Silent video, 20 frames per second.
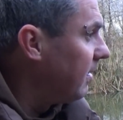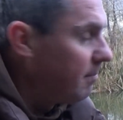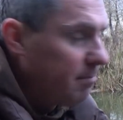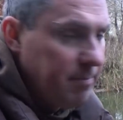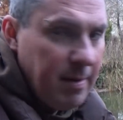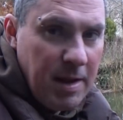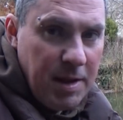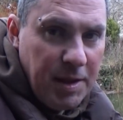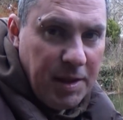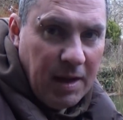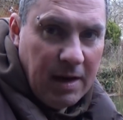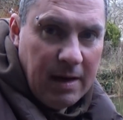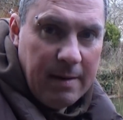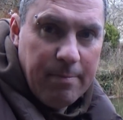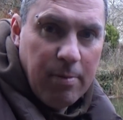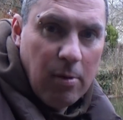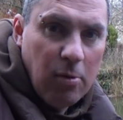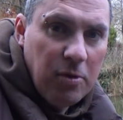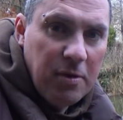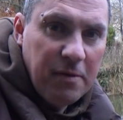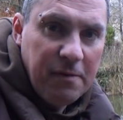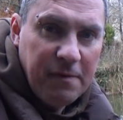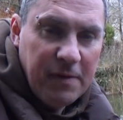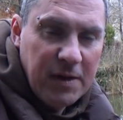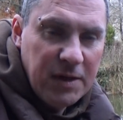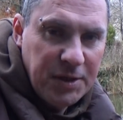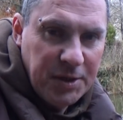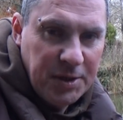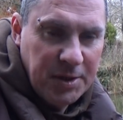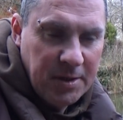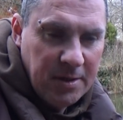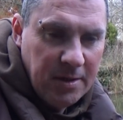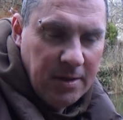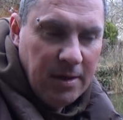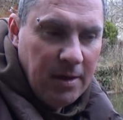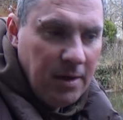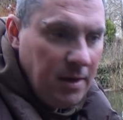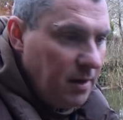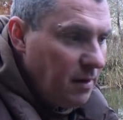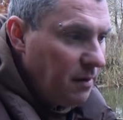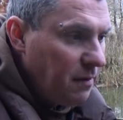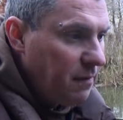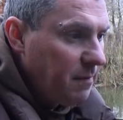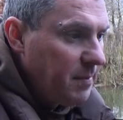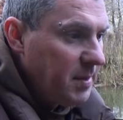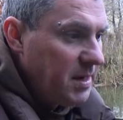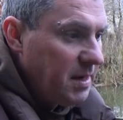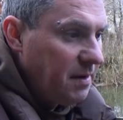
and basically pull the fish from